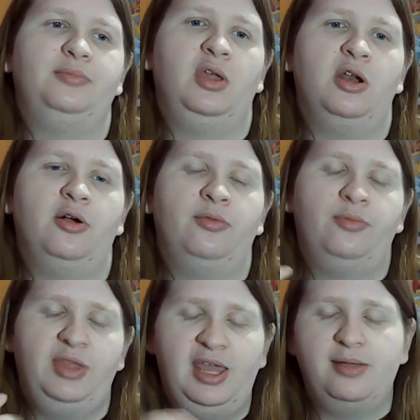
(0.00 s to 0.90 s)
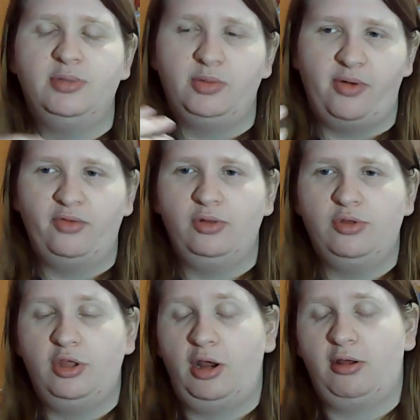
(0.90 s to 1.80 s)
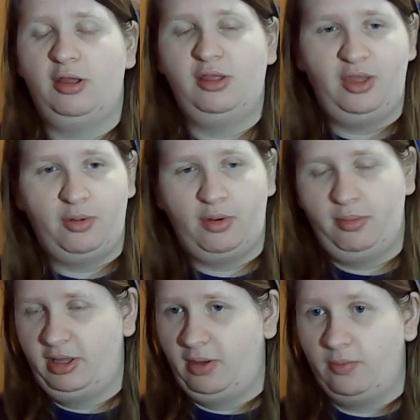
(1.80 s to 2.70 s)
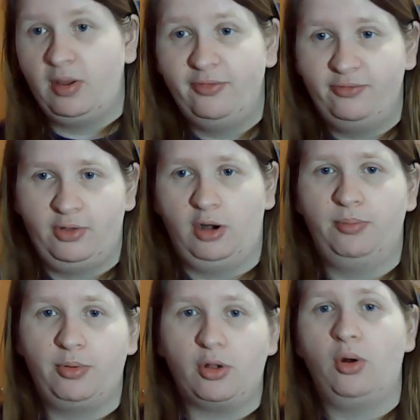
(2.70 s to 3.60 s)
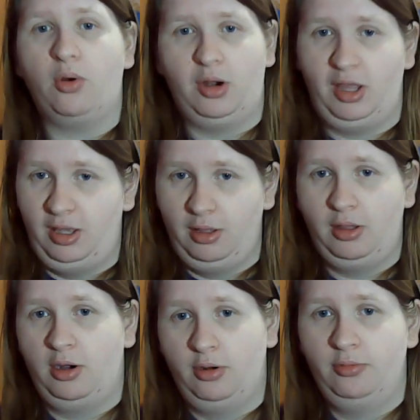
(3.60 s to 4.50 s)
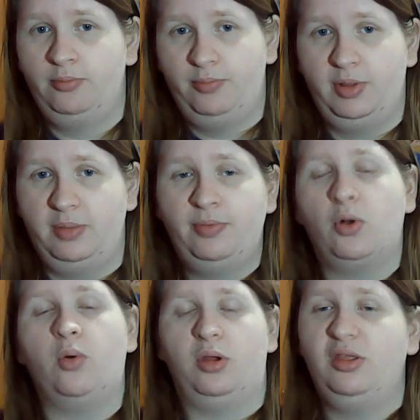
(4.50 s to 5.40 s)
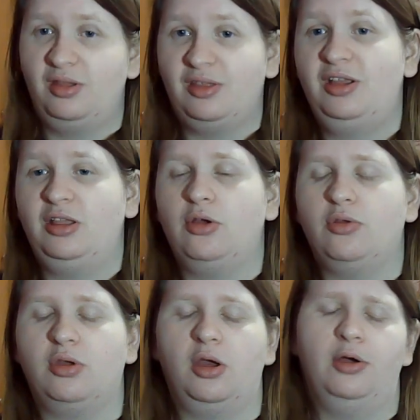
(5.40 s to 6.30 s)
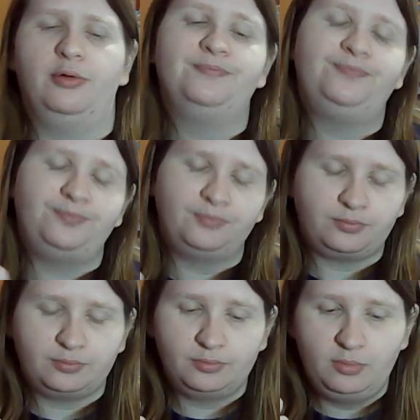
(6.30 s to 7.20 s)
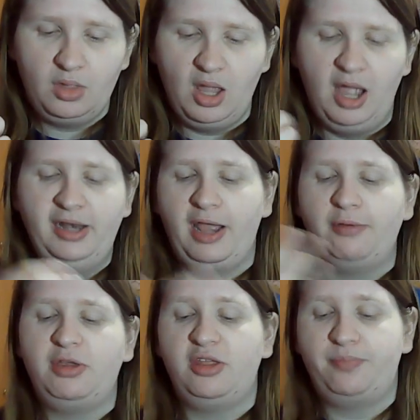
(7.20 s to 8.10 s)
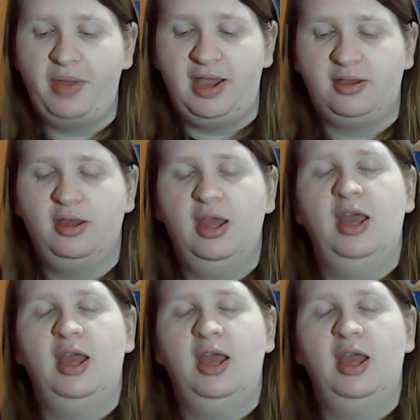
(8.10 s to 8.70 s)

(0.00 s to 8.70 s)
You know, with him and the revolutionaries, they were able to get rid of, you know, Bakori, you know, Bakori 16 years ago, and now he's back.